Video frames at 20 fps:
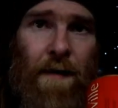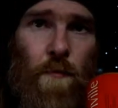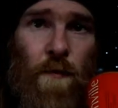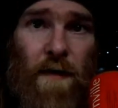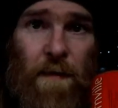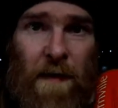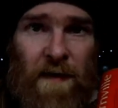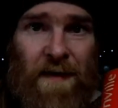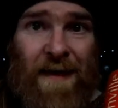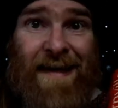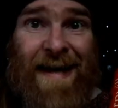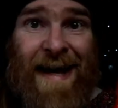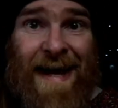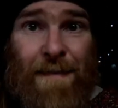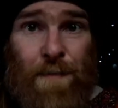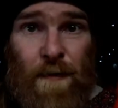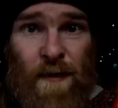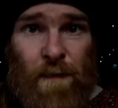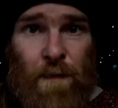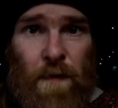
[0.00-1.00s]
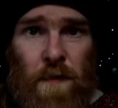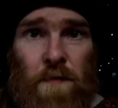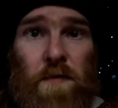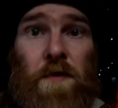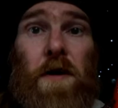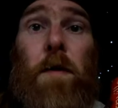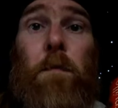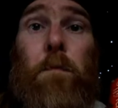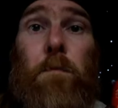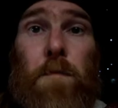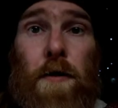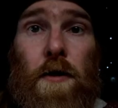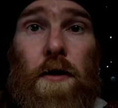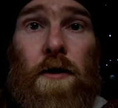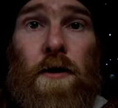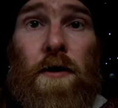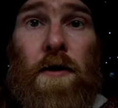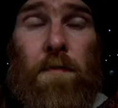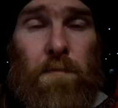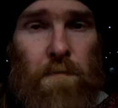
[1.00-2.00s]
with about a tablespoon
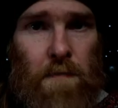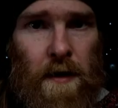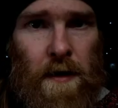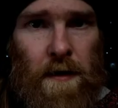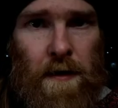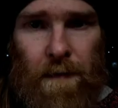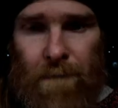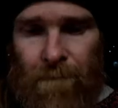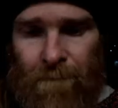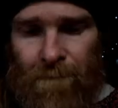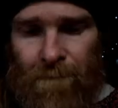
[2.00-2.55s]
per mug.